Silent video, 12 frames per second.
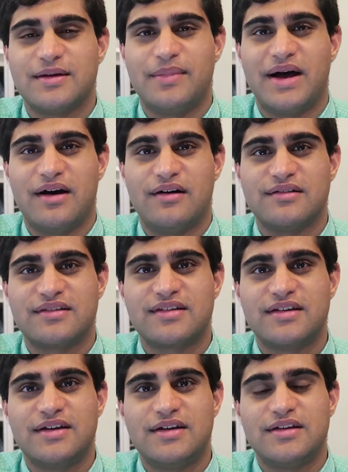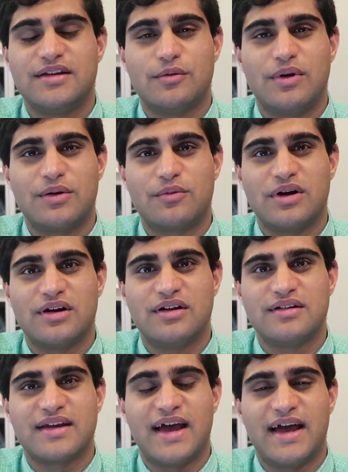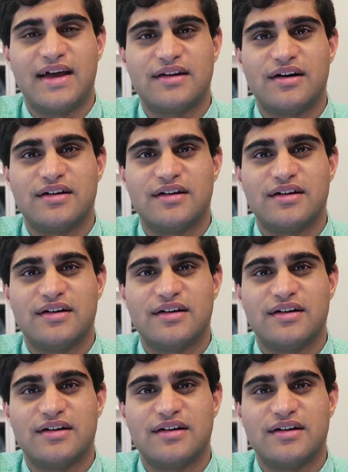about the oneworld and